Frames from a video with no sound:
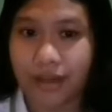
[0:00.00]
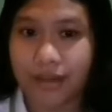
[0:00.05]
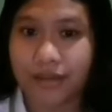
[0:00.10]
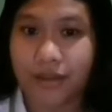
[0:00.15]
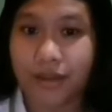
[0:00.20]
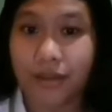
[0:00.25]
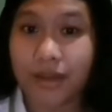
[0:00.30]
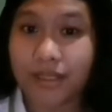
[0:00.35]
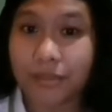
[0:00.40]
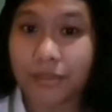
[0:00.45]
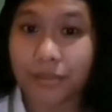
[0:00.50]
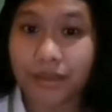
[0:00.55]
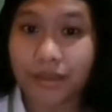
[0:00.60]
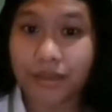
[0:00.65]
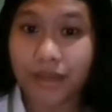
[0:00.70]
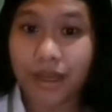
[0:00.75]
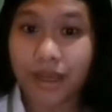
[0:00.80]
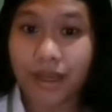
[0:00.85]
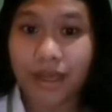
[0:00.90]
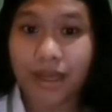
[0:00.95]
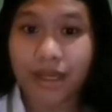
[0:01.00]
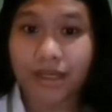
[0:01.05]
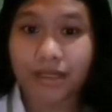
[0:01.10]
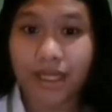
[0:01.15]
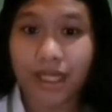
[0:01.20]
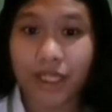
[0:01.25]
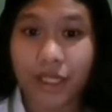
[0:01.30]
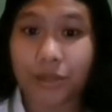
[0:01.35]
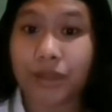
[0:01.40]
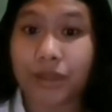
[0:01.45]
As you as a person,
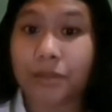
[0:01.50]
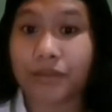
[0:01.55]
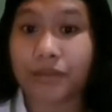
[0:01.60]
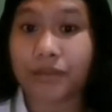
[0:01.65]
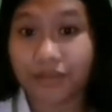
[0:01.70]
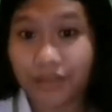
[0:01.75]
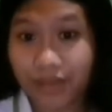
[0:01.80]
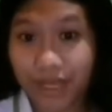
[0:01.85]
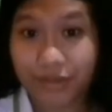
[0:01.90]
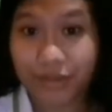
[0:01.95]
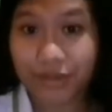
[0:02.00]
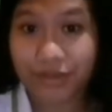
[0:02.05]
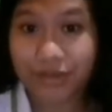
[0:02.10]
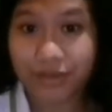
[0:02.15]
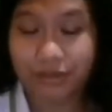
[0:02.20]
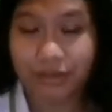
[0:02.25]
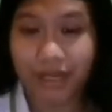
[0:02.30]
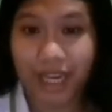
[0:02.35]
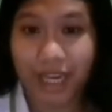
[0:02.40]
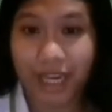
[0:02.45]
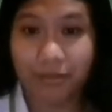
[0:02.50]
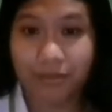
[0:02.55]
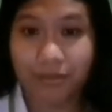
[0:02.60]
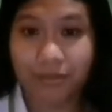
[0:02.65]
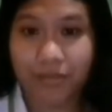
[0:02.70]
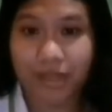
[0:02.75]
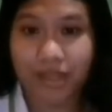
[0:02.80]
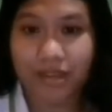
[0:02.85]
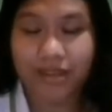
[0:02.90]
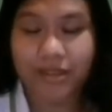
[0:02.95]
then you will be revenge, okay?
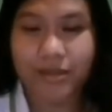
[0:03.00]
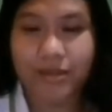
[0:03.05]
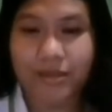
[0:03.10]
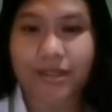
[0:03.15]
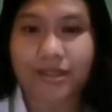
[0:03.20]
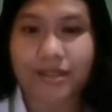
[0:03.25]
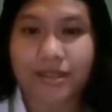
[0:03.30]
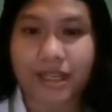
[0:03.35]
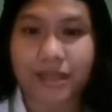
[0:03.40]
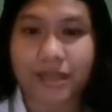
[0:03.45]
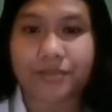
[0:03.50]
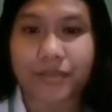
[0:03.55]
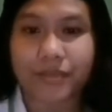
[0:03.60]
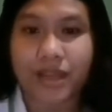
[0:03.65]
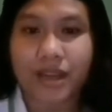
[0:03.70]
So that's it.